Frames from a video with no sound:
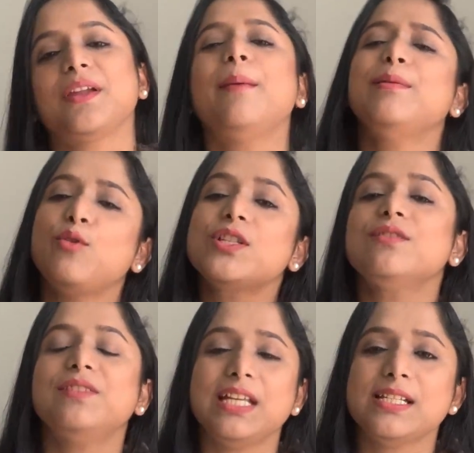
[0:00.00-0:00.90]
I mean, most
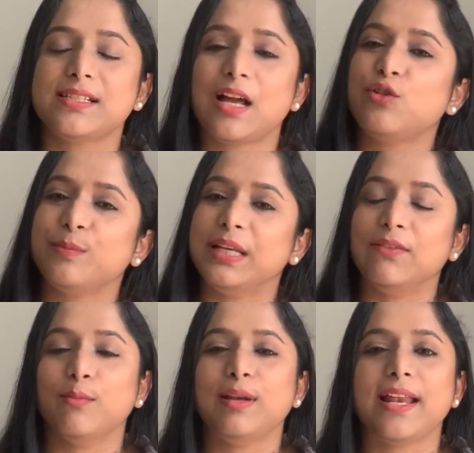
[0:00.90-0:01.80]
of these sound
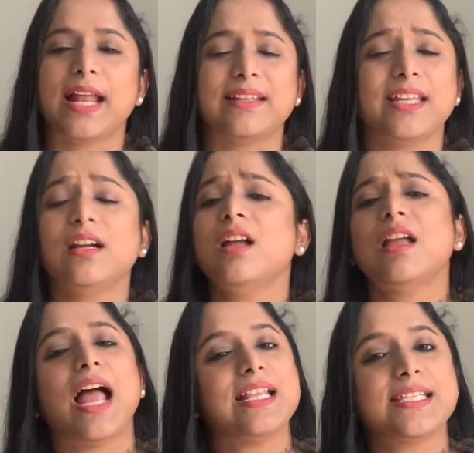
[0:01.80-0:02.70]
believable, and I think
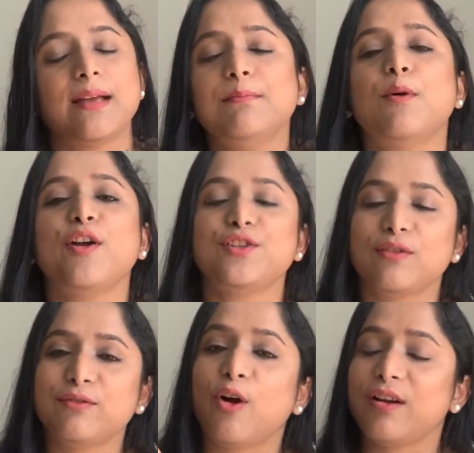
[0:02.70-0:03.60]
at some point
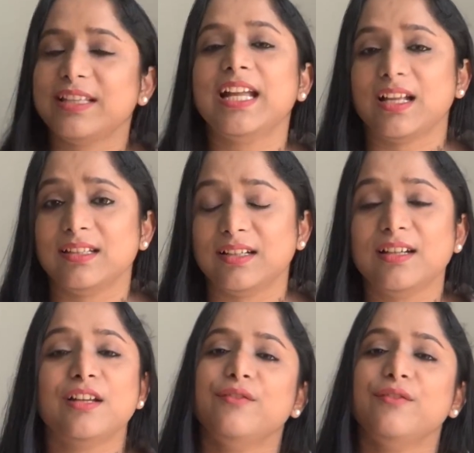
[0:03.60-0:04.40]
or the other,